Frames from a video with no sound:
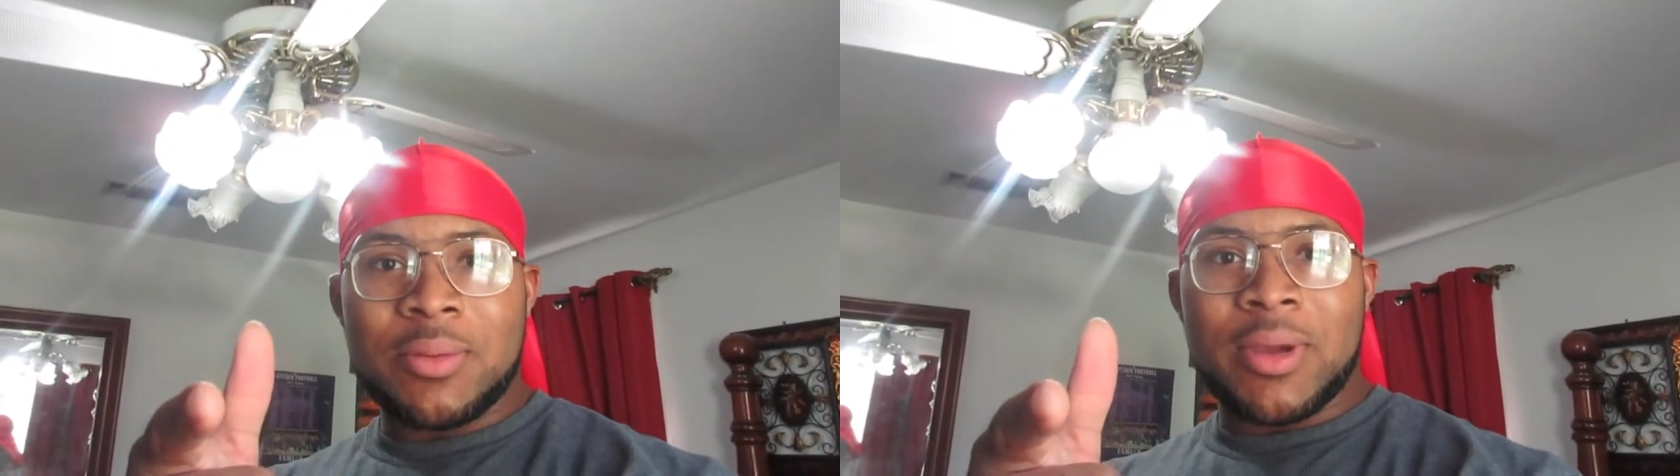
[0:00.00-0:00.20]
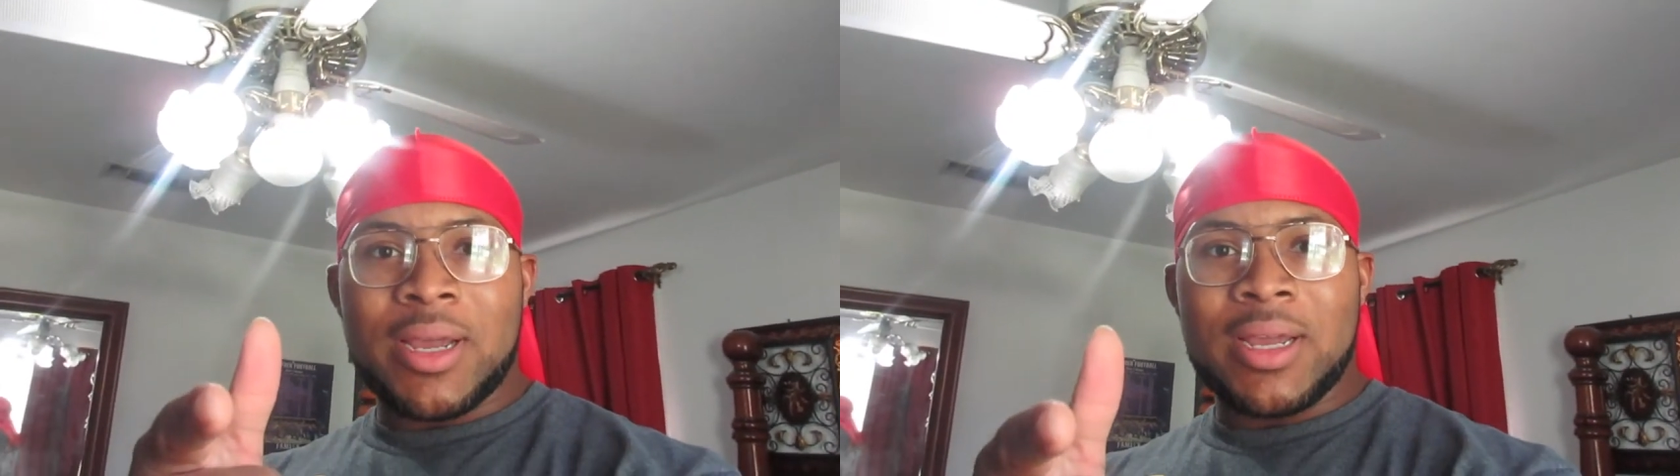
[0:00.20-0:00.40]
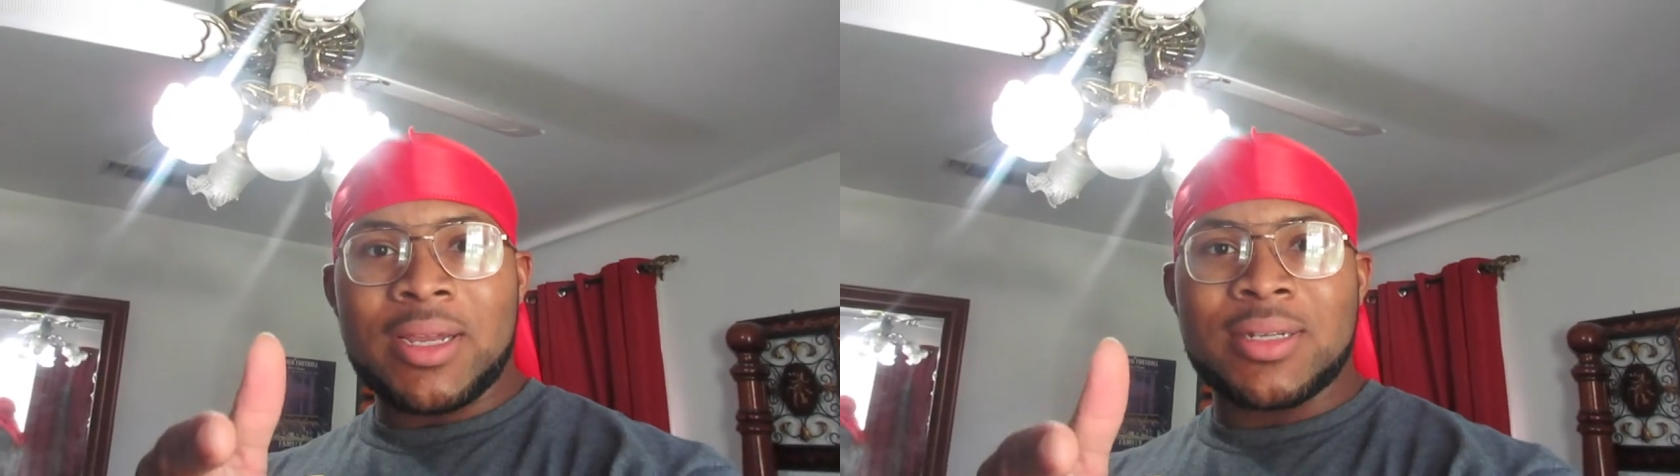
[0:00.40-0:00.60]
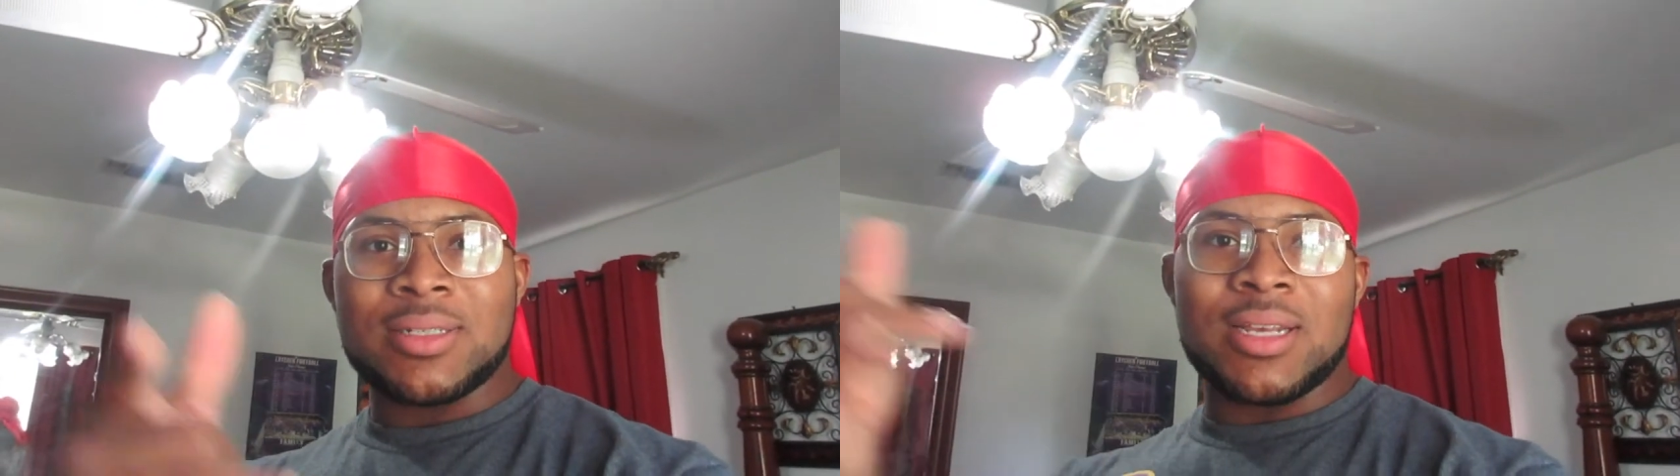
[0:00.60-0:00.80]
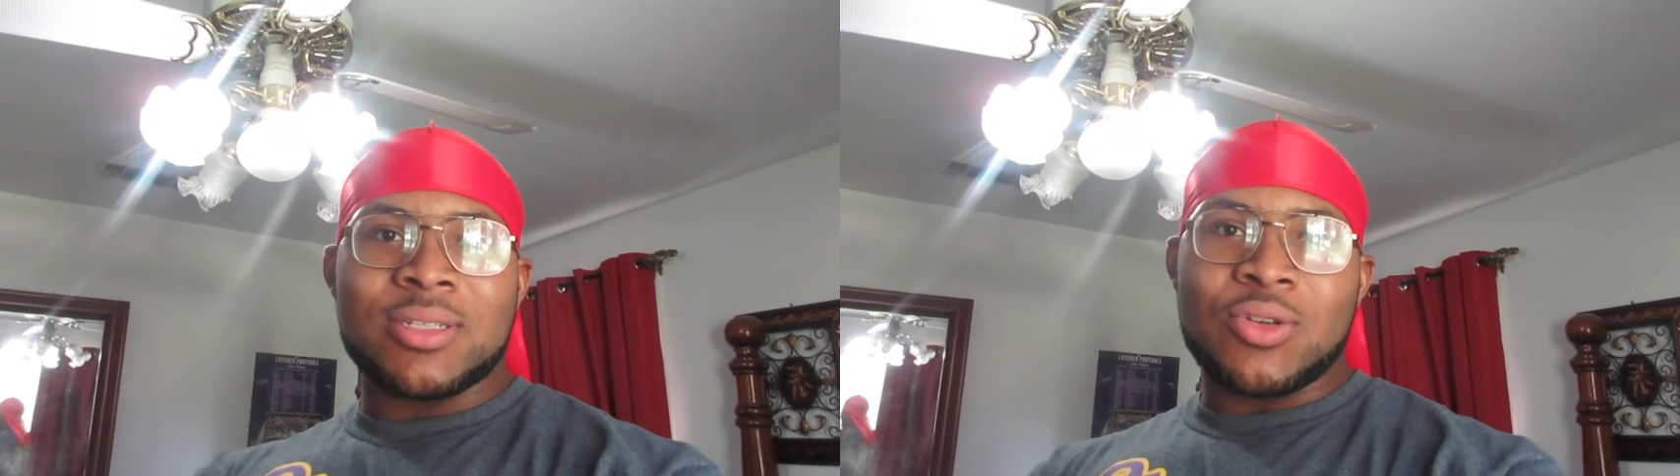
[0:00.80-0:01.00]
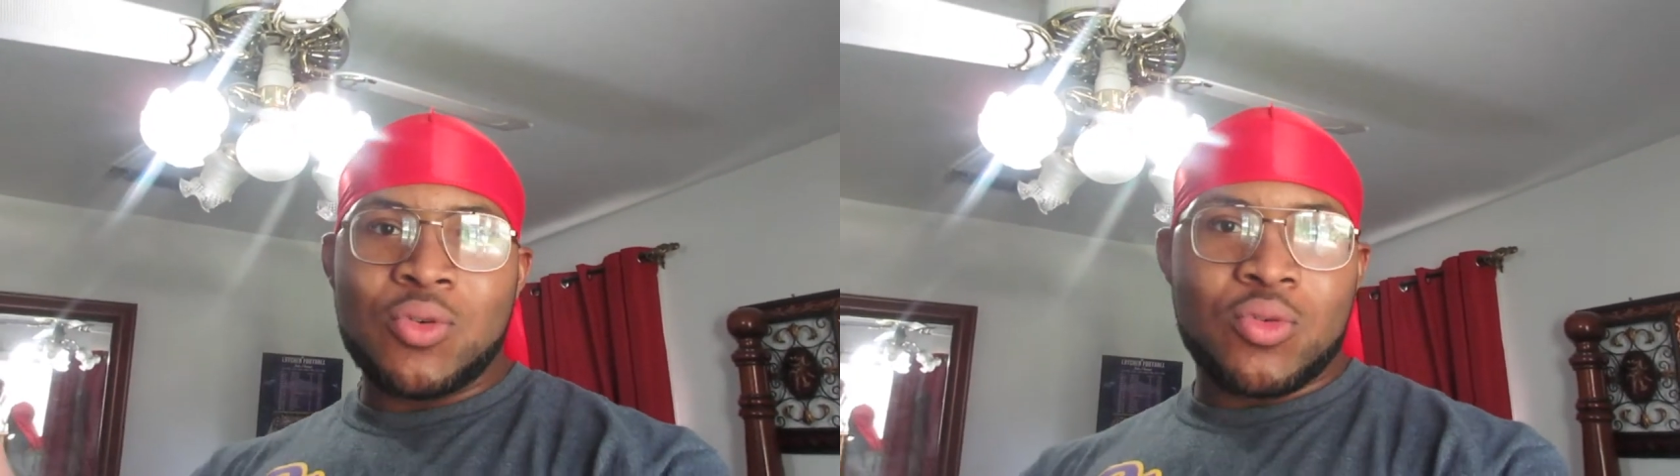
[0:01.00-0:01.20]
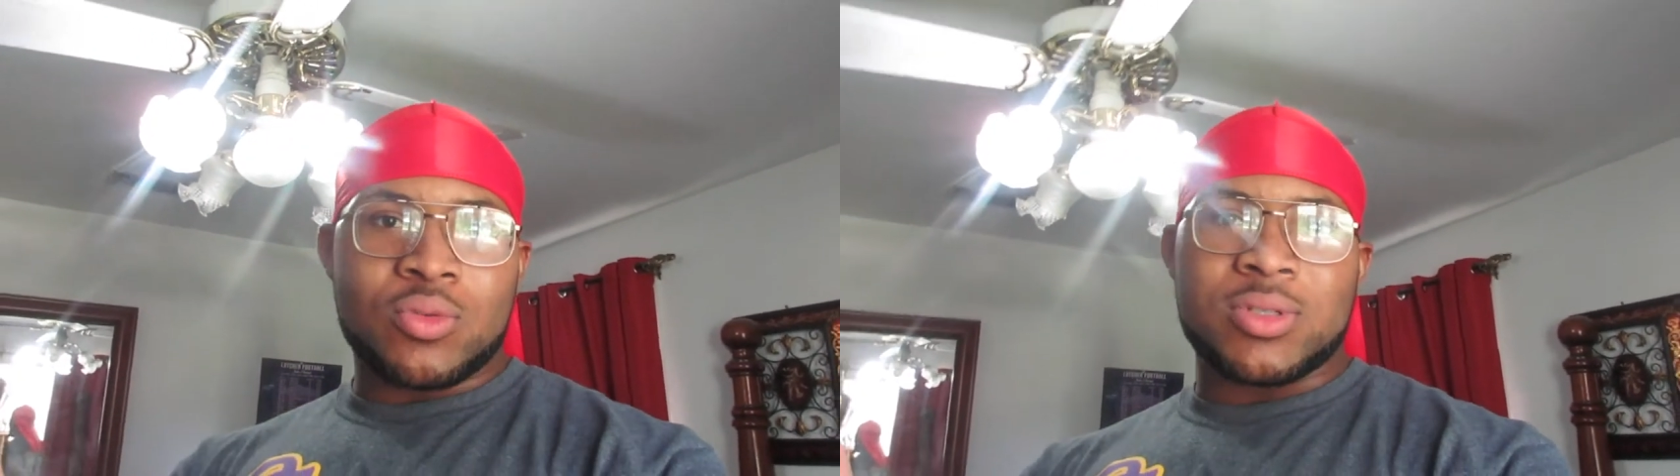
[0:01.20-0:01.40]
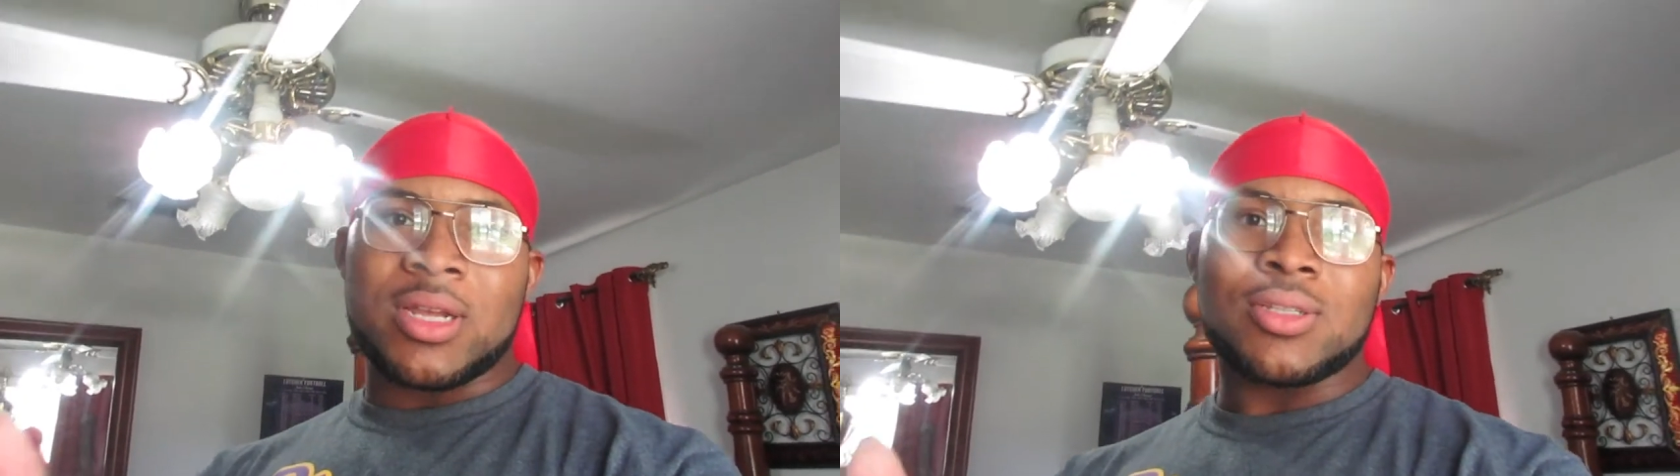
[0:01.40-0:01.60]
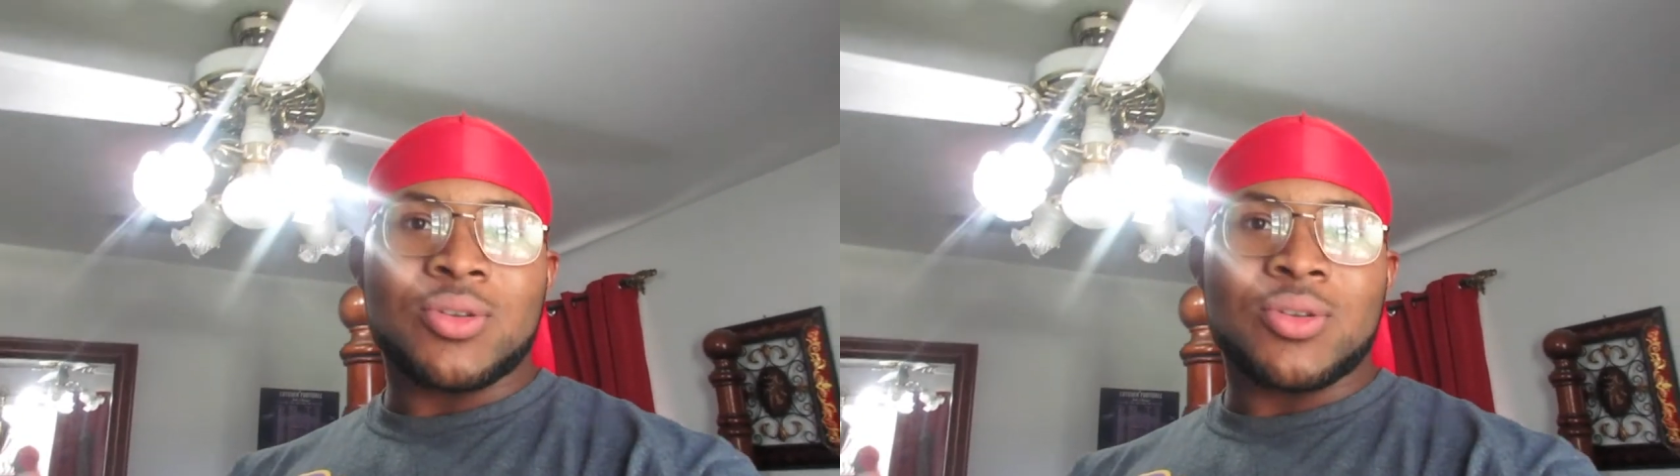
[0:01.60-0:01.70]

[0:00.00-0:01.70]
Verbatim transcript: man. Stay tuned, stay